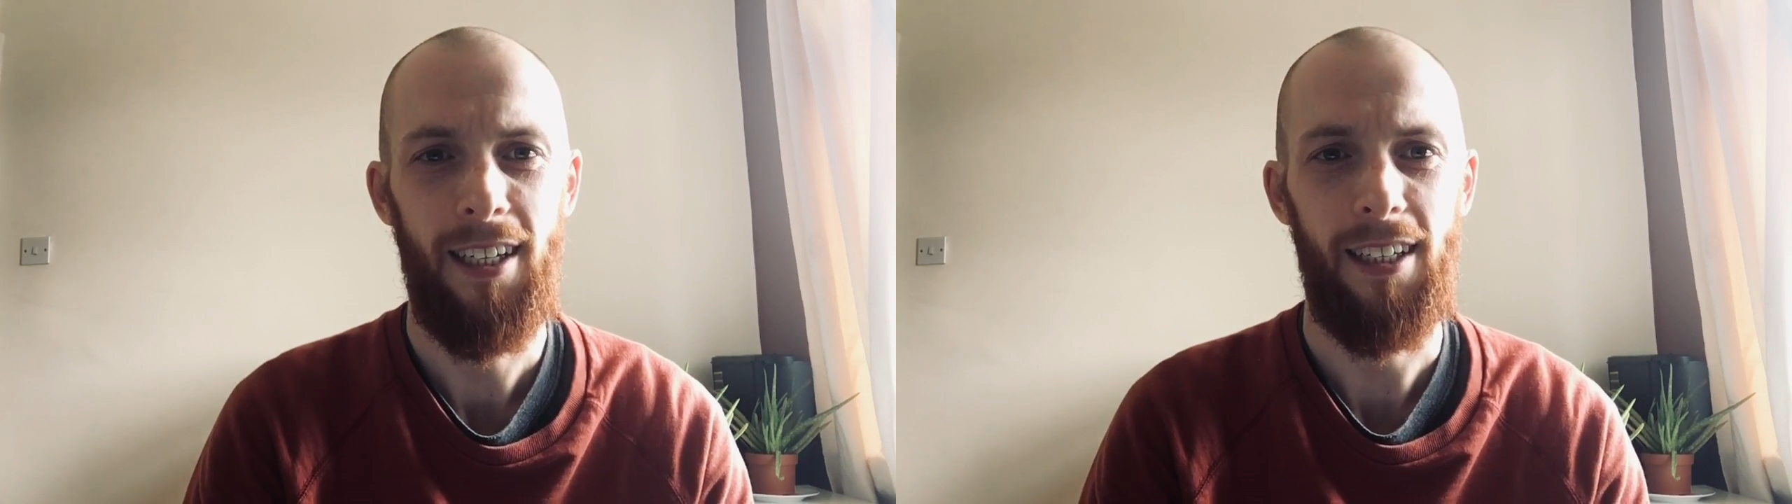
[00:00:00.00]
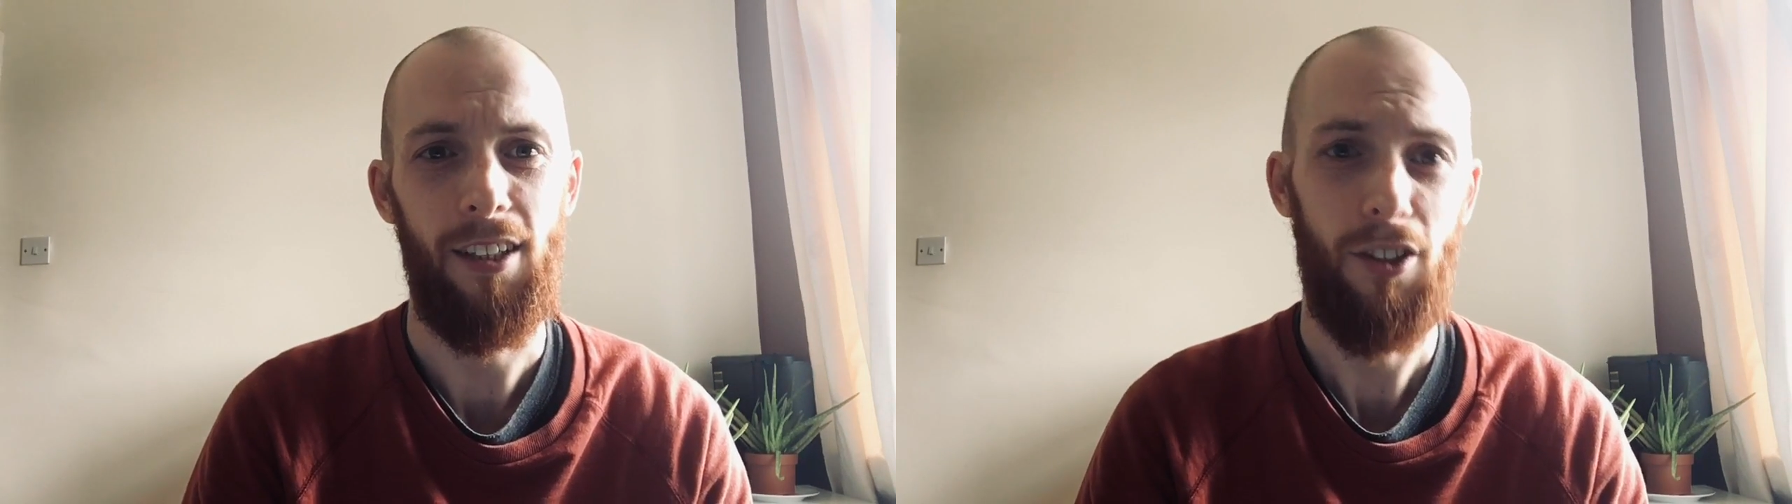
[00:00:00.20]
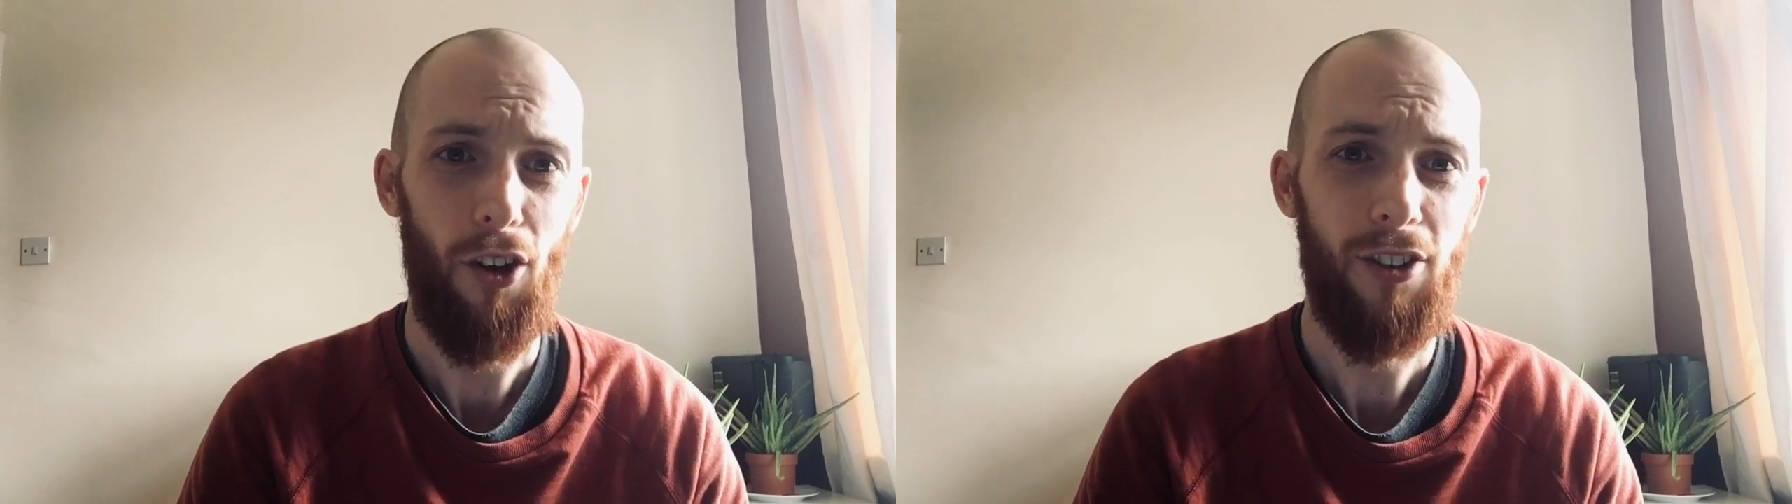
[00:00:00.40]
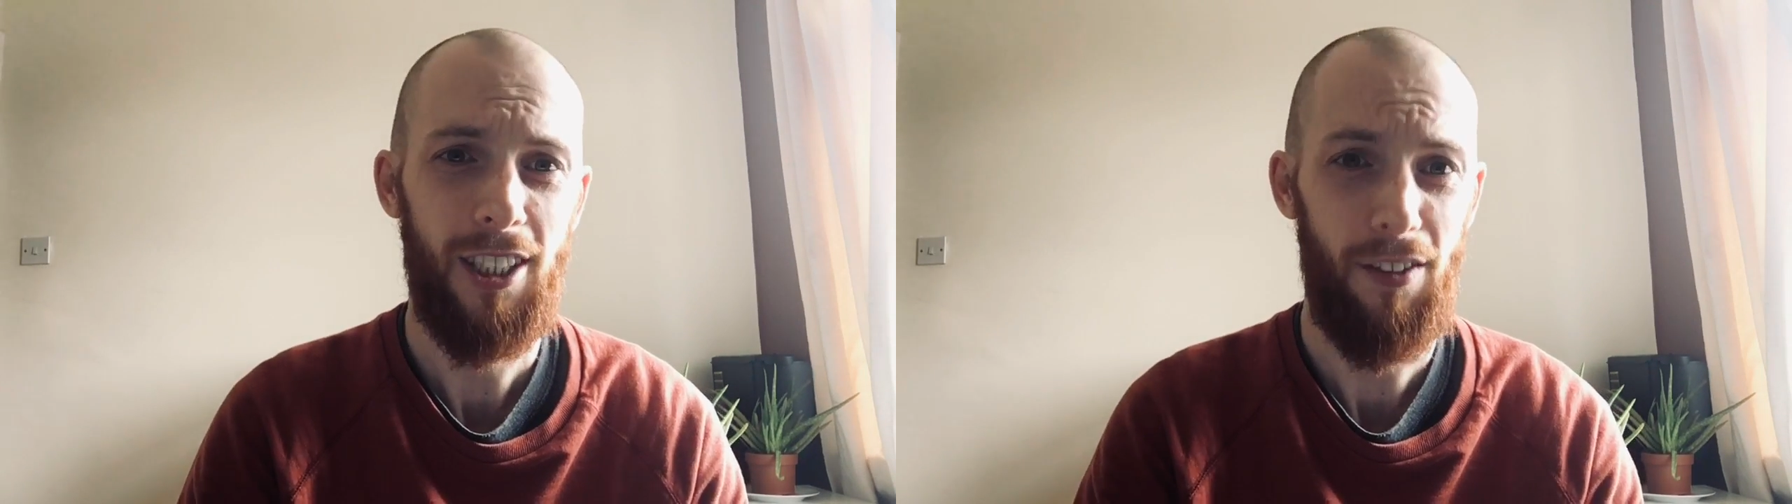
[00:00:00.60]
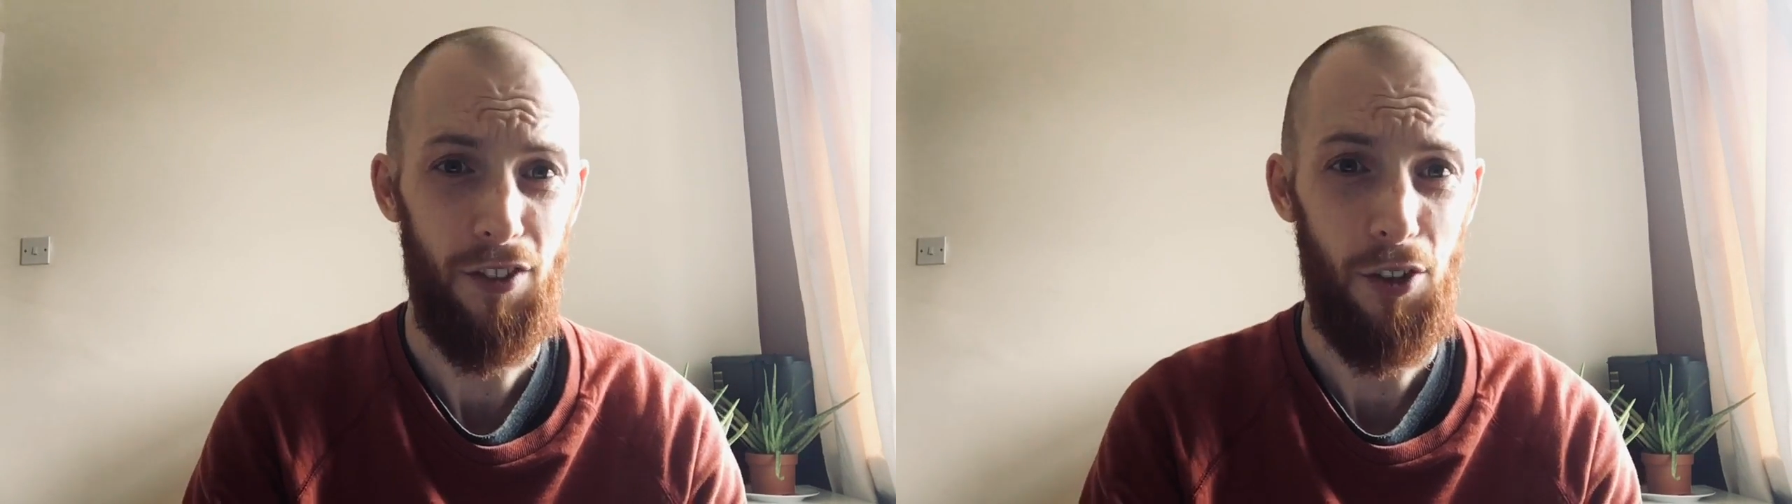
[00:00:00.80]
like,
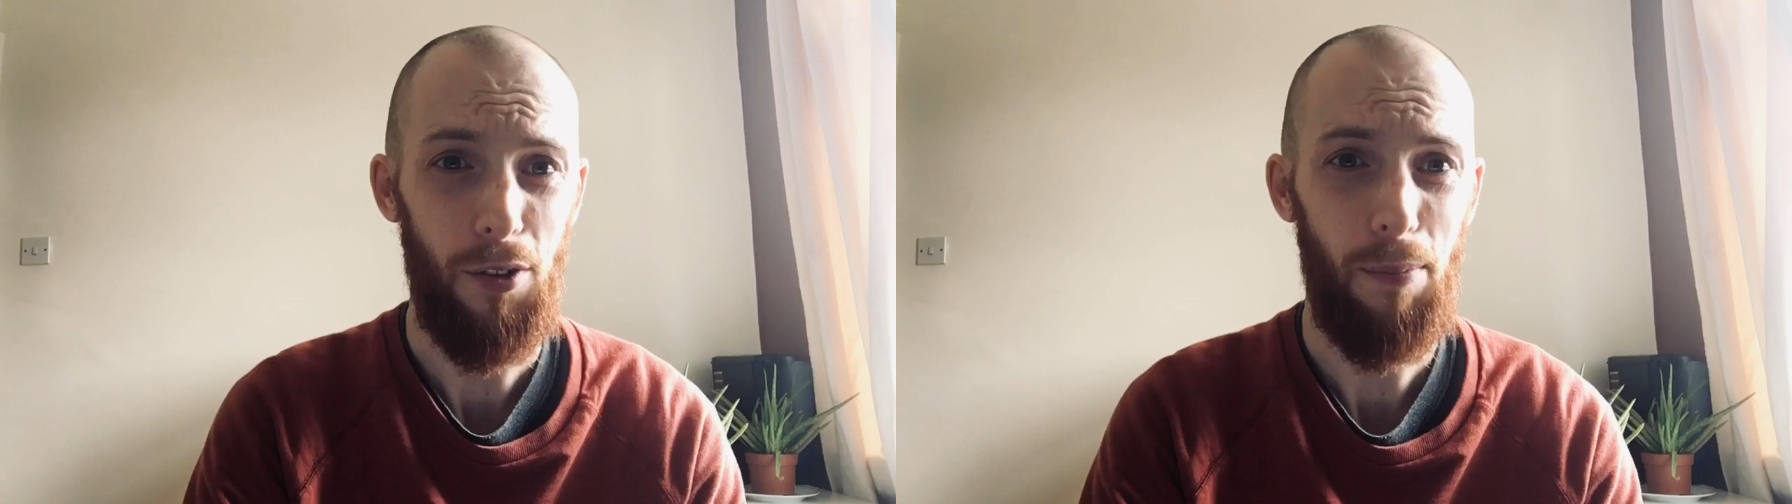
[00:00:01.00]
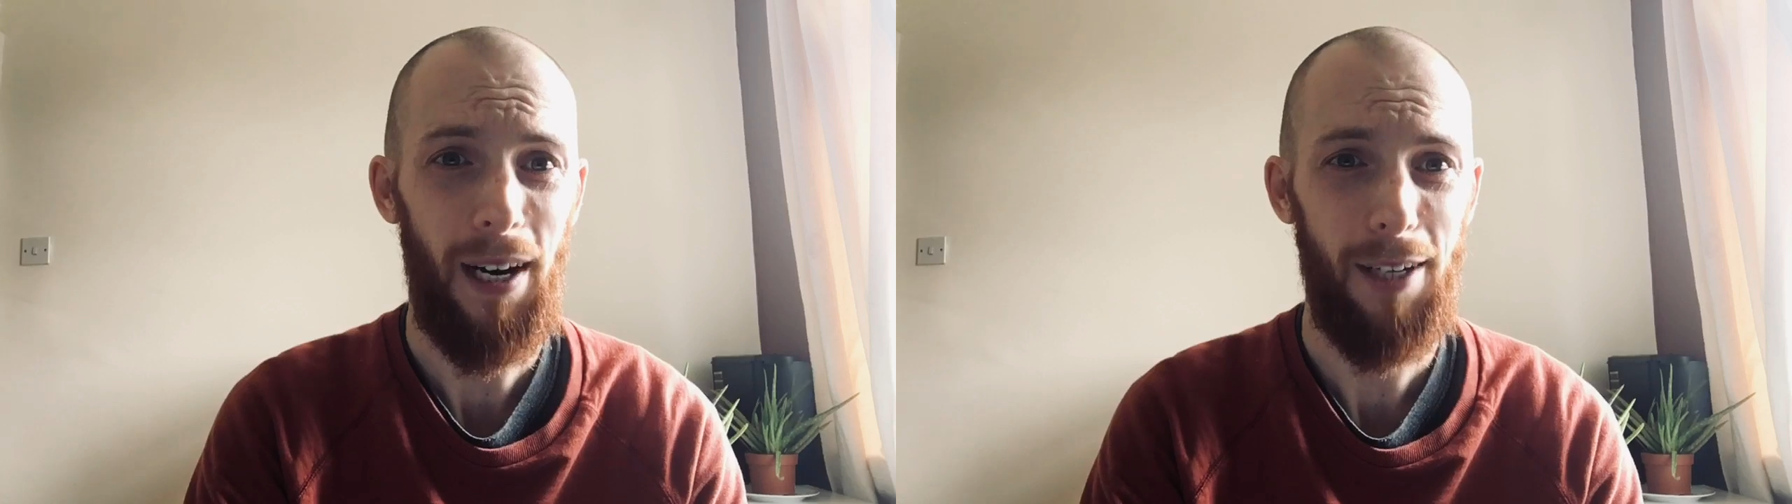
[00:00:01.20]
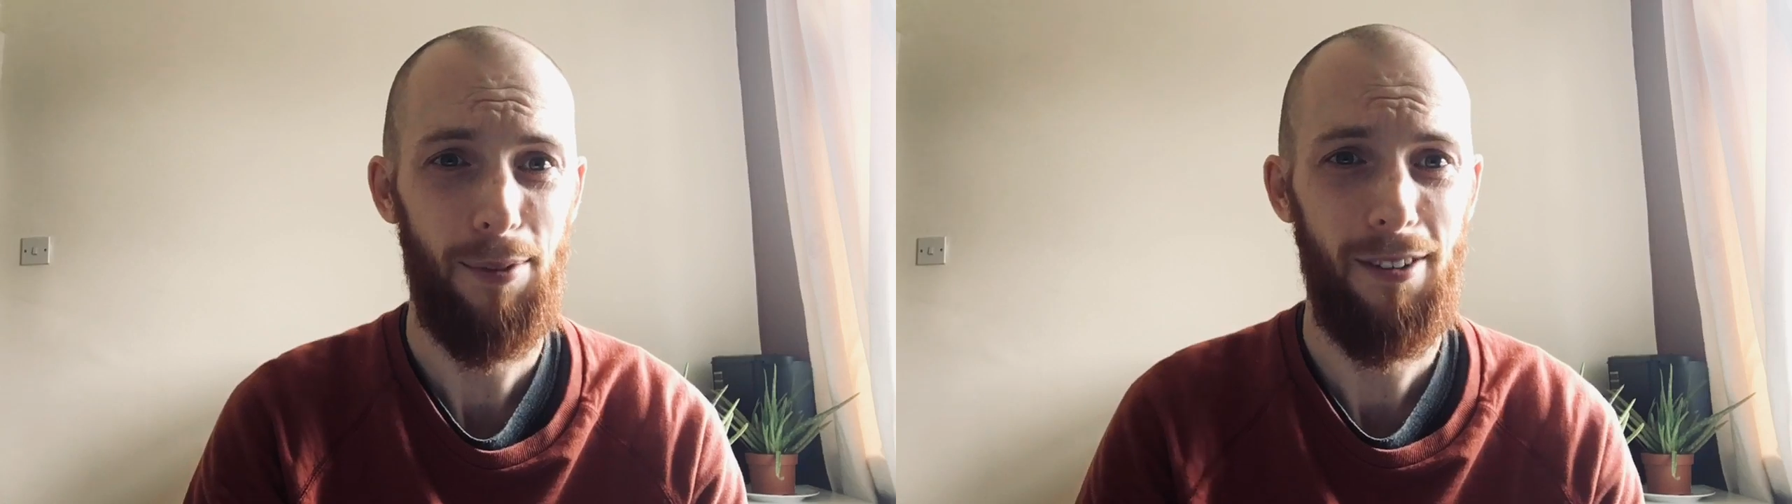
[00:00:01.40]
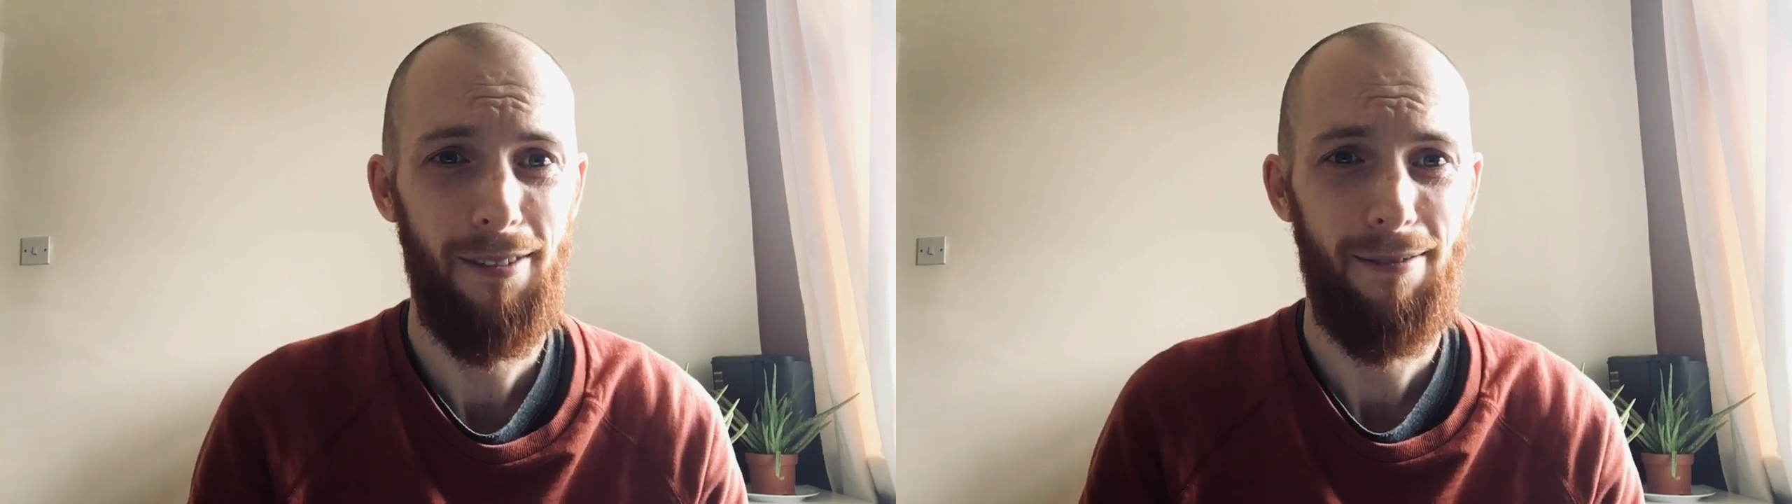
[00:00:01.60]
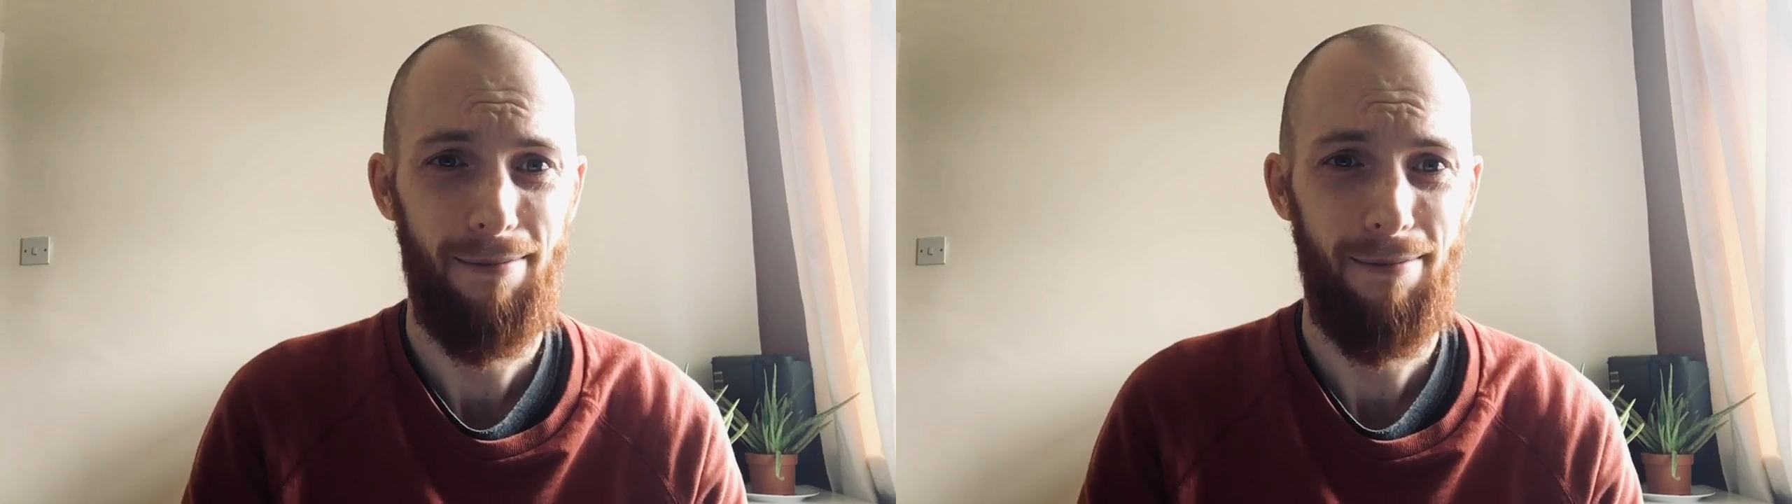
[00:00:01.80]
God's given you the Bible.